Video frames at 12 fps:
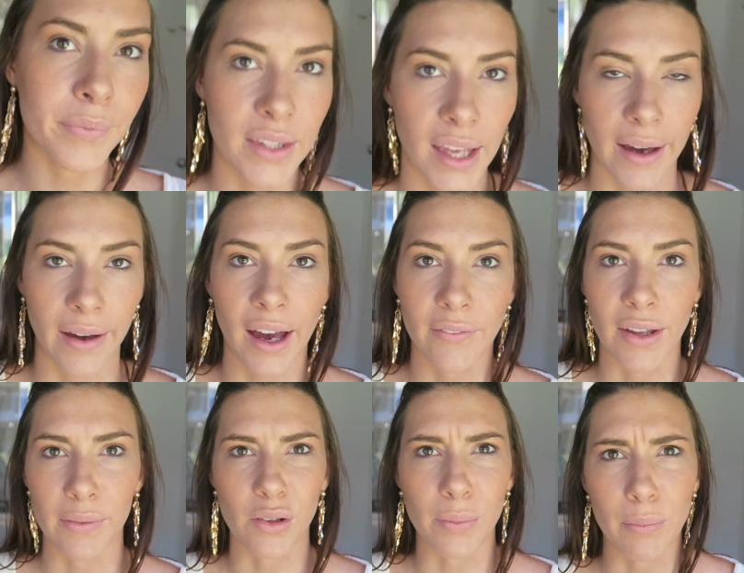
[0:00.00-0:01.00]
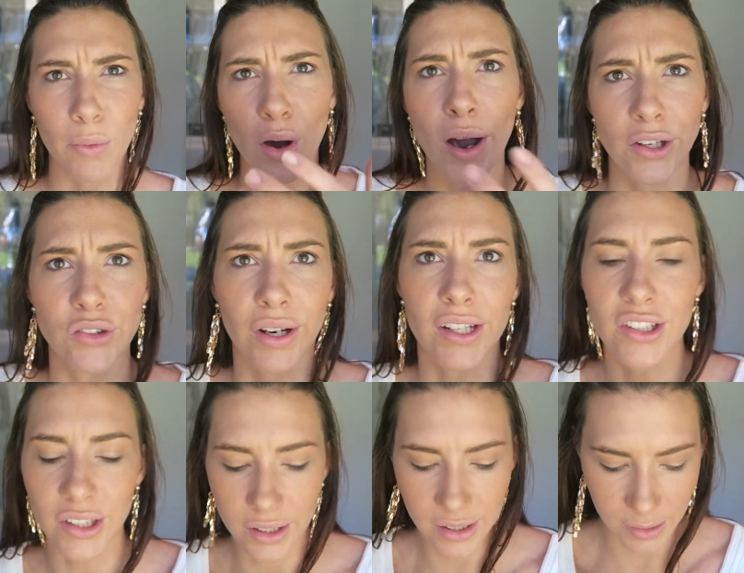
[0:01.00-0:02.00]
yeah, have that little bit more
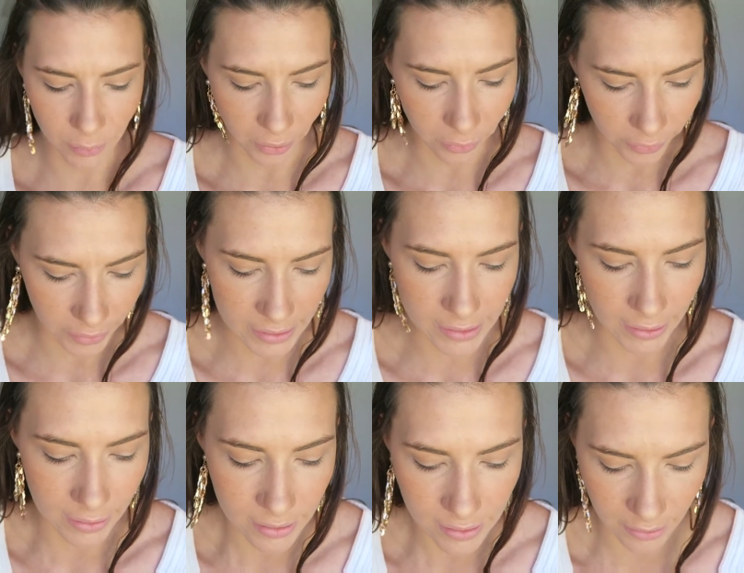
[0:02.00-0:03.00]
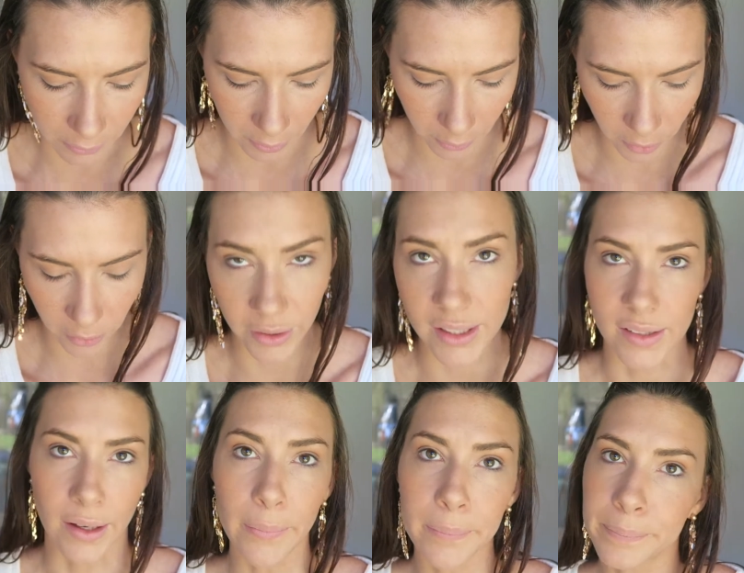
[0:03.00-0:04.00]
hydration as well on the skin, so it won't freeze
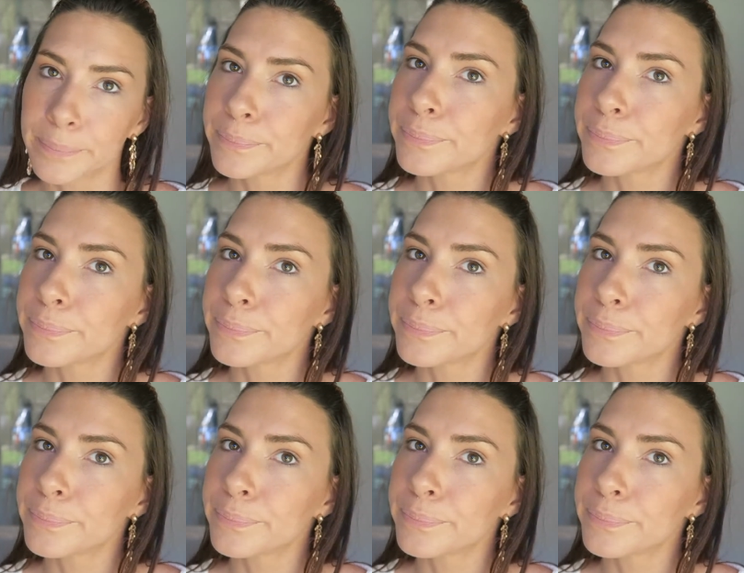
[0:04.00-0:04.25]
up.